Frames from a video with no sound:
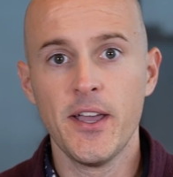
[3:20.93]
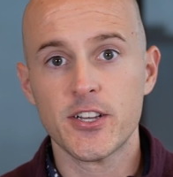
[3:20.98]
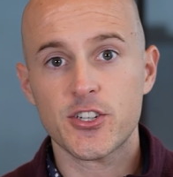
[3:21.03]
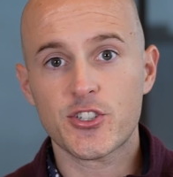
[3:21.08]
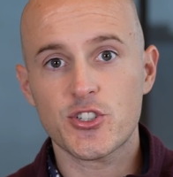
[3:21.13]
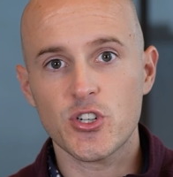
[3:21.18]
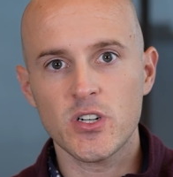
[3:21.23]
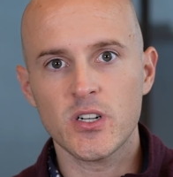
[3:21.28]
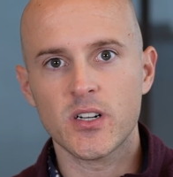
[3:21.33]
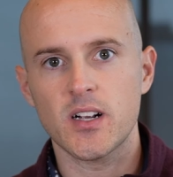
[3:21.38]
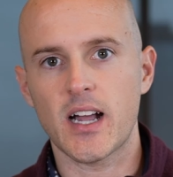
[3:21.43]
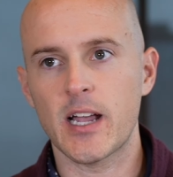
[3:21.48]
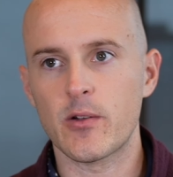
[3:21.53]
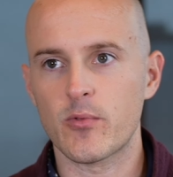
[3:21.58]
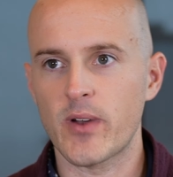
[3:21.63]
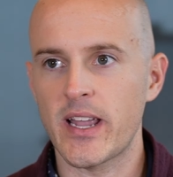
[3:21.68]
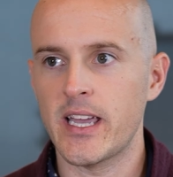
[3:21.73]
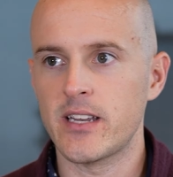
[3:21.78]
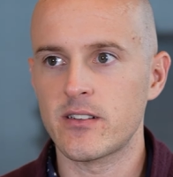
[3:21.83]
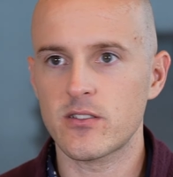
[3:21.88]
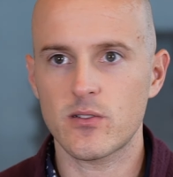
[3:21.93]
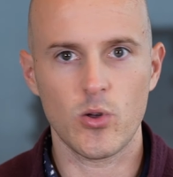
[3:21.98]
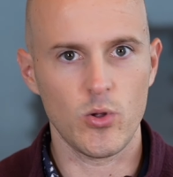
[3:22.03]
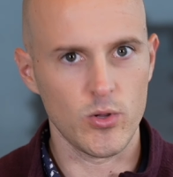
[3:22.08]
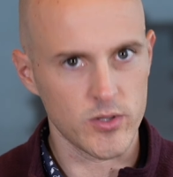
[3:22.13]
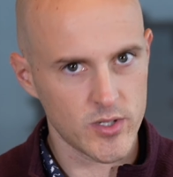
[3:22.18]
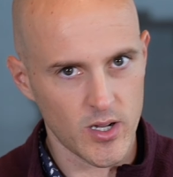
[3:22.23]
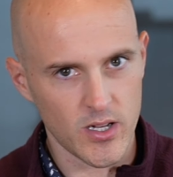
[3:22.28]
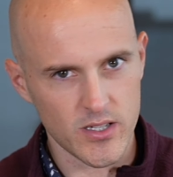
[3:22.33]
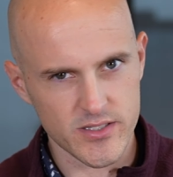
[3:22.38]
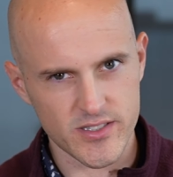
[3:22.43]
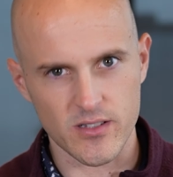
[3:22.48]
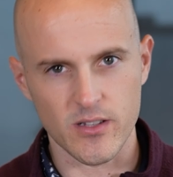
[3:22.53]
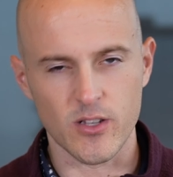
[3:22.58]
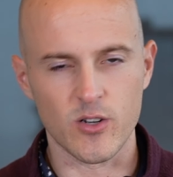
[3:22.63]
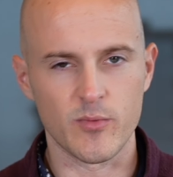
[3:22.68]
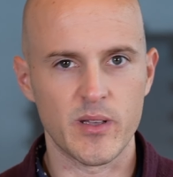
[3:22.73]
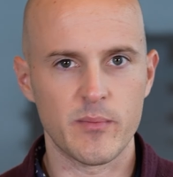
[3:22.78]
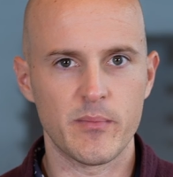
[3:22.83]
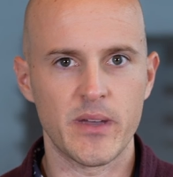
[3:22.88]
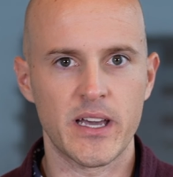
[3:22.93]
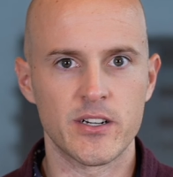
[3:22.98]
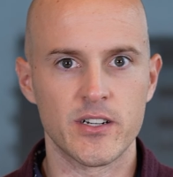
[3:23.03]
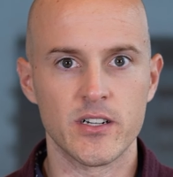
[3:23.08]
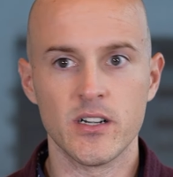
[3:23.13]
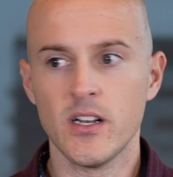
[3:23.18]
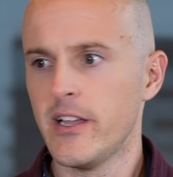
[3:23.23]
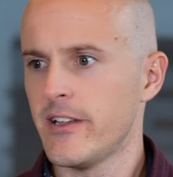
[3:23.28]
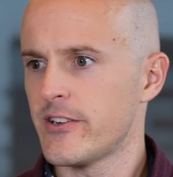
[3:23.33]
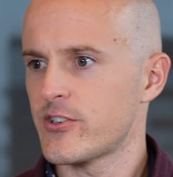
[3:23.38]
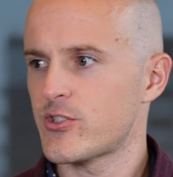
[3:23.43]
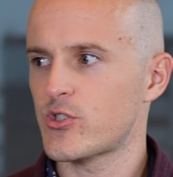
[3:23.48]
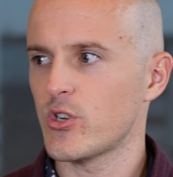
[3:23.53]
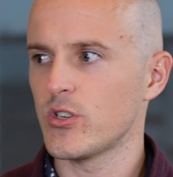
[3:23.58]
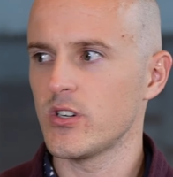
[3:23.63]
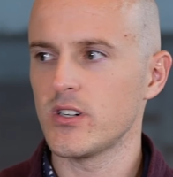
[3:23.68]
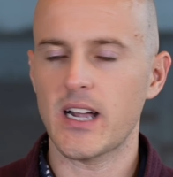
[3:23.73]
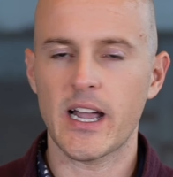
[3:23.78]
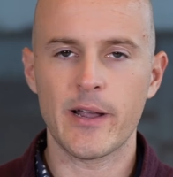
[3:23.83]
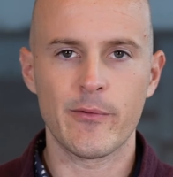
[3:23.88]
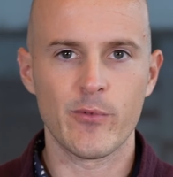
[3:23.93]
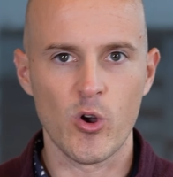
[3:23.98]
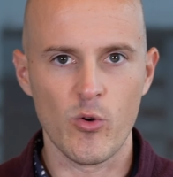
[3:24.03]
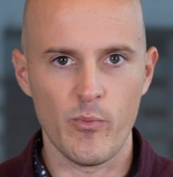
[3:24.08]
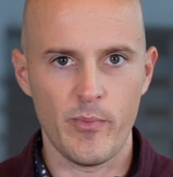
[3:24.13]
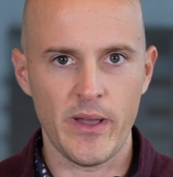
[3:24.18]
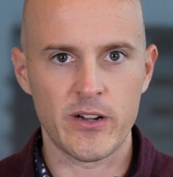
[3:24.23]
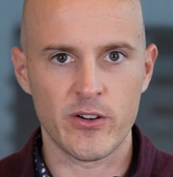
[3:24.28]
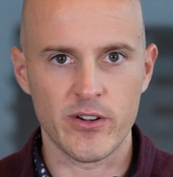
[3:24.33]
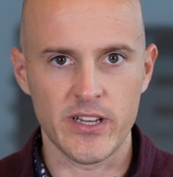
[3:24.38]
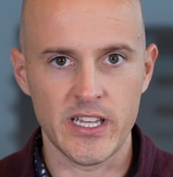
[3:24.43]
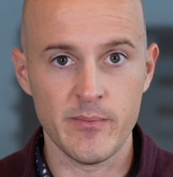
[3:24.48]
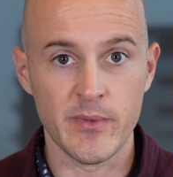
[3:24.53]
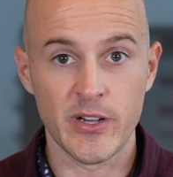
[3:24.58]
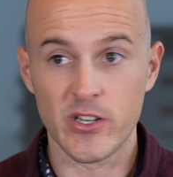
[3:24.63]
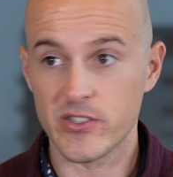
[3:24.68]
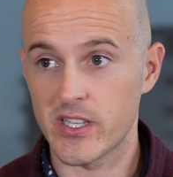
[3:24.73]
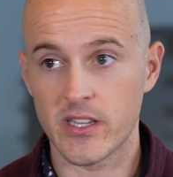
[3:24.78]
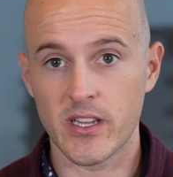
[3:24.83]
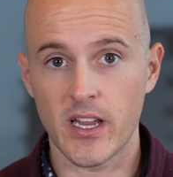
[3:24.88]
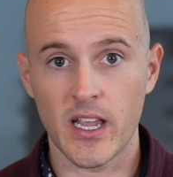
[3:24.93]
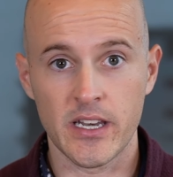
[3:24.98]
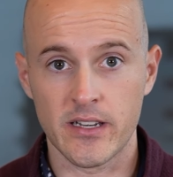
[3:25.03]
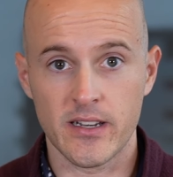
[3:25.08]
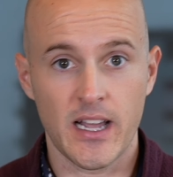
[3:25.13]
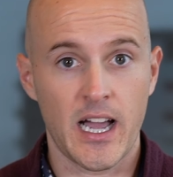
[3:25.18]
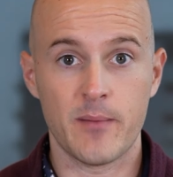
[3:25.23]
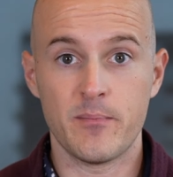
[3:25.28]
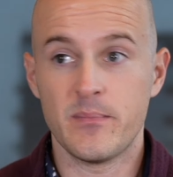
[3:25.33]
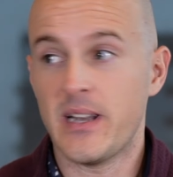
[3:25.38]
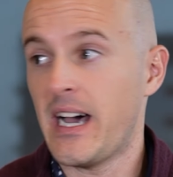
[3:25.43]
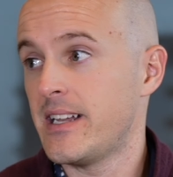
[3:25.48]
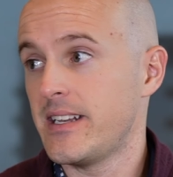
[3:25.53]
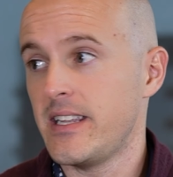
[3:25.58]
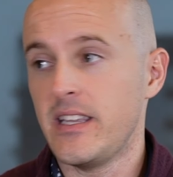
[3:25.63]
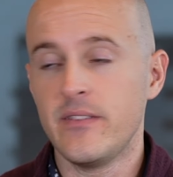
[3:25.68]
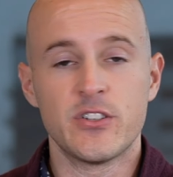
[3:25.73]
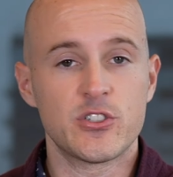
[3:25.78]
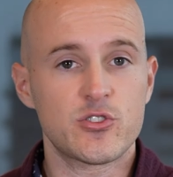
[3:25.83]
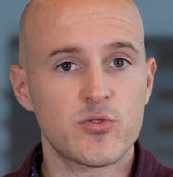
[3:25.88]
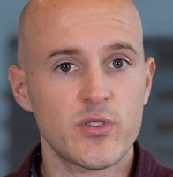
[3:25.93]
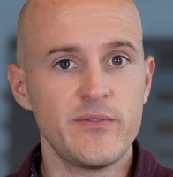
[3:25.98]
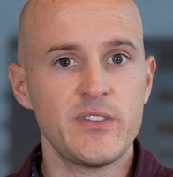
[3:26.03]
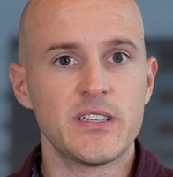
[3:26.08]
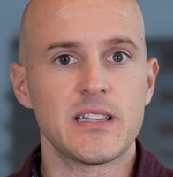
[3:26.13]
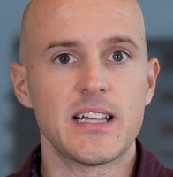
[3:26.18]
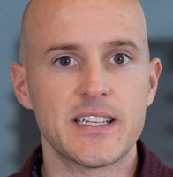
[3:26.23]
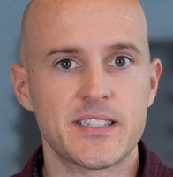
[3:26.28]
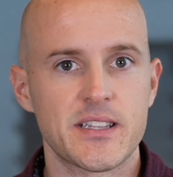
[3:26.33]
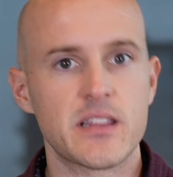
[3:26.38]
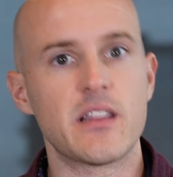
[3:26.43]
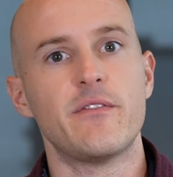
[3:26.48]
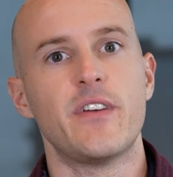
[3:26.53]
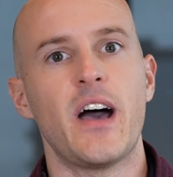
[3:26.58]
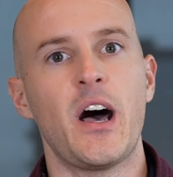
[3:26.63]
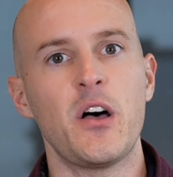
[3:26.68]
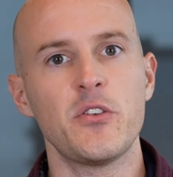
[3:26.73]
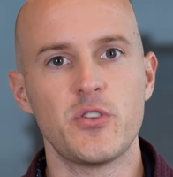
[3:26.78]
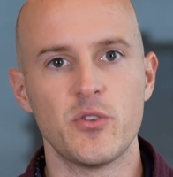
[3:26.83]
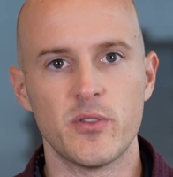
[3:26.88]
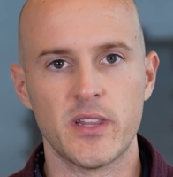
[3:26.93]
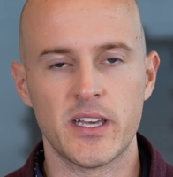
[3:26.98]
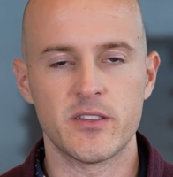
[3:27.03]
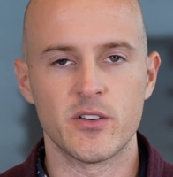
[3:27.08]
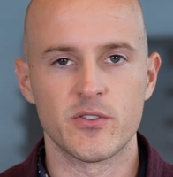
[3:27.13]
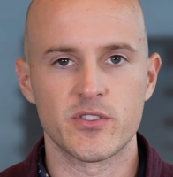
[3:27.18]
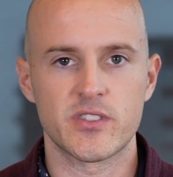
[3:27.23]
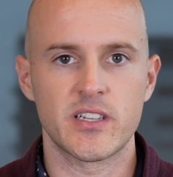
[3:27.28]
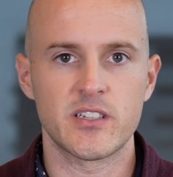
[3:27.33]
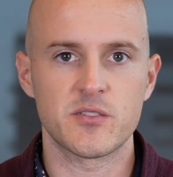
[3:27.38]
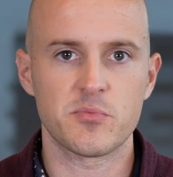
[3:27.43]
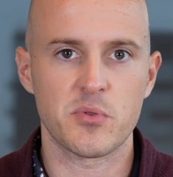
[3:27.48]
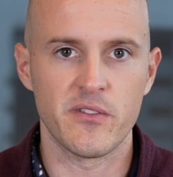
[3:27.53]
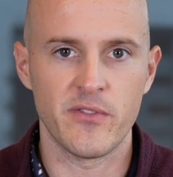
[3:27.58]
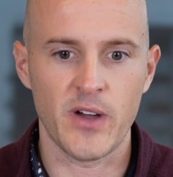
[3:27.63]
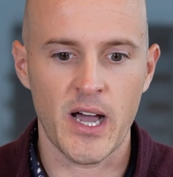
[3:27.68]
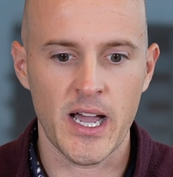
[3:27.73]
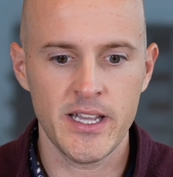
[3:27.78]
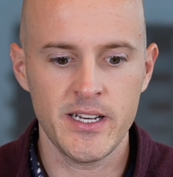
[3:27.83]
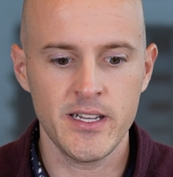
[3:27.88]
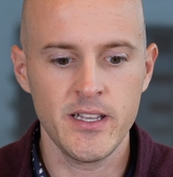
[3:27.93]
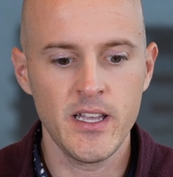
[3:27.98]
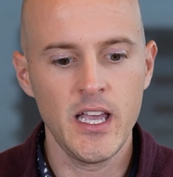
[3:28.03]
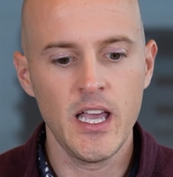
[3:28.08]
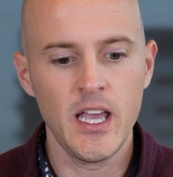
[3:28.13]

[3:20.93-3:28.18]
Sure, I ran cold calls a little bit better. Sure, I wrote better emails. And, and I'm not even trivializing the value that those things provide,